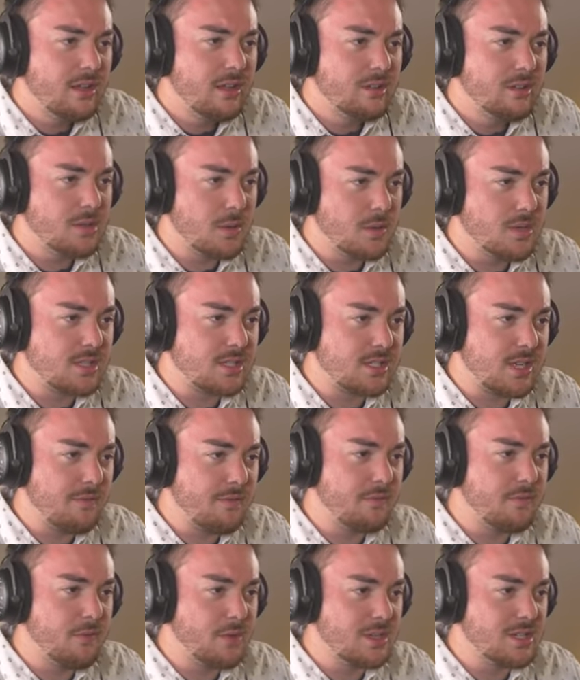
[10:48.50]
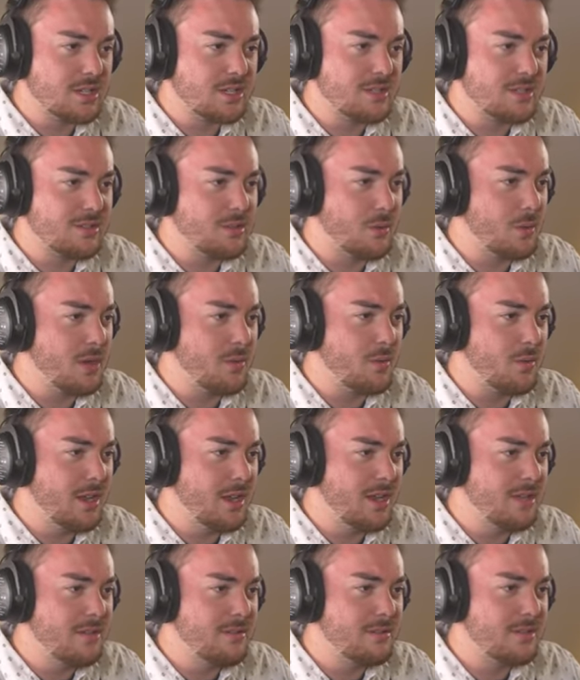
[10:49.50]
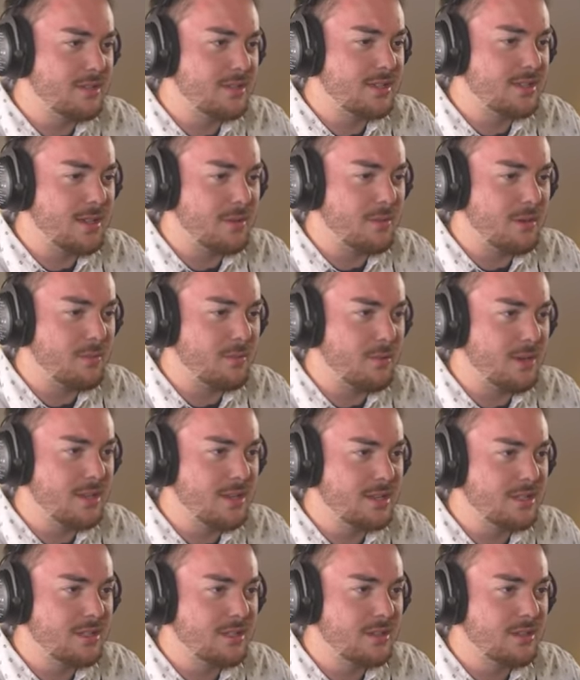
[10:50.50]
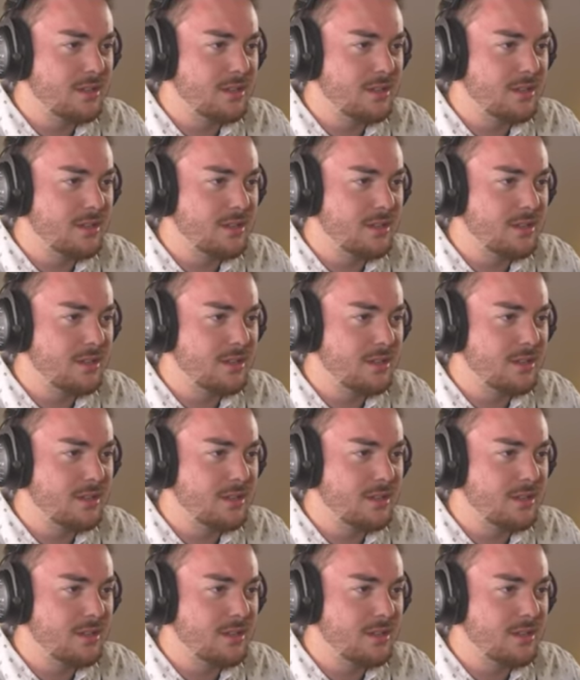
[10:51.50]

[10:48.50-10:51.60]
So it's 7, 14, 21? Is that what it wants?